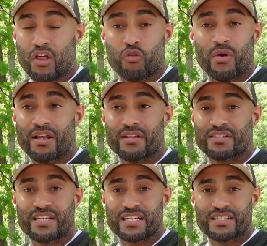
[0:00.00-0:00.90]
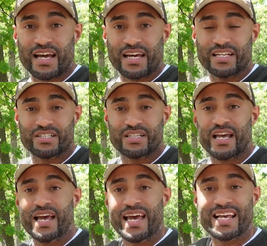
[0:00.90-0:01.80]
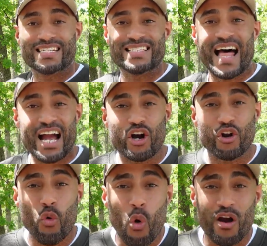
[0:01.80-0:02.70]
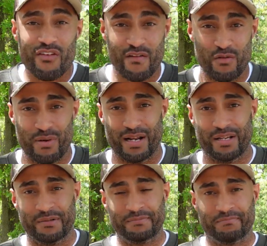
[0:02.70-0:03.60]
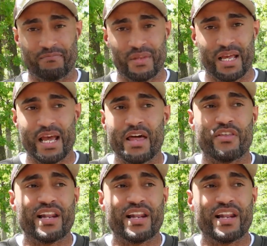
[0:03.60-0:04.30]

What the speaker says: 3 to 6 seconds is not going to work for everybody. They're